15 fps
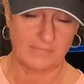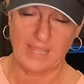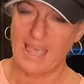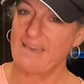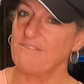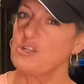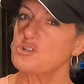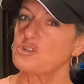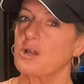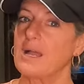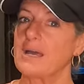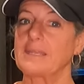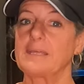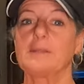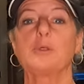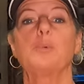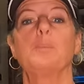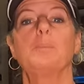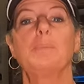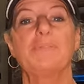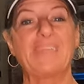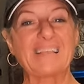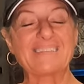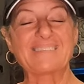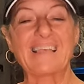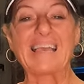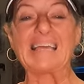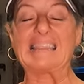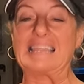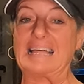Haven't tried it, but they
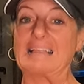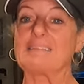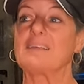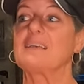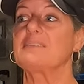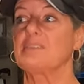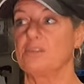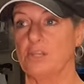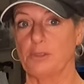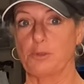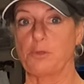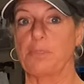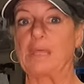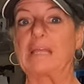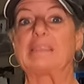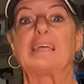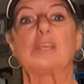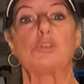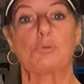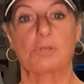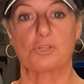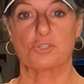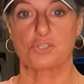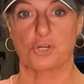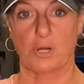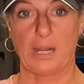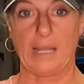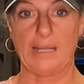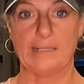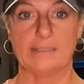say that is another thing that you can
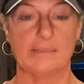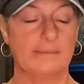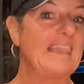try.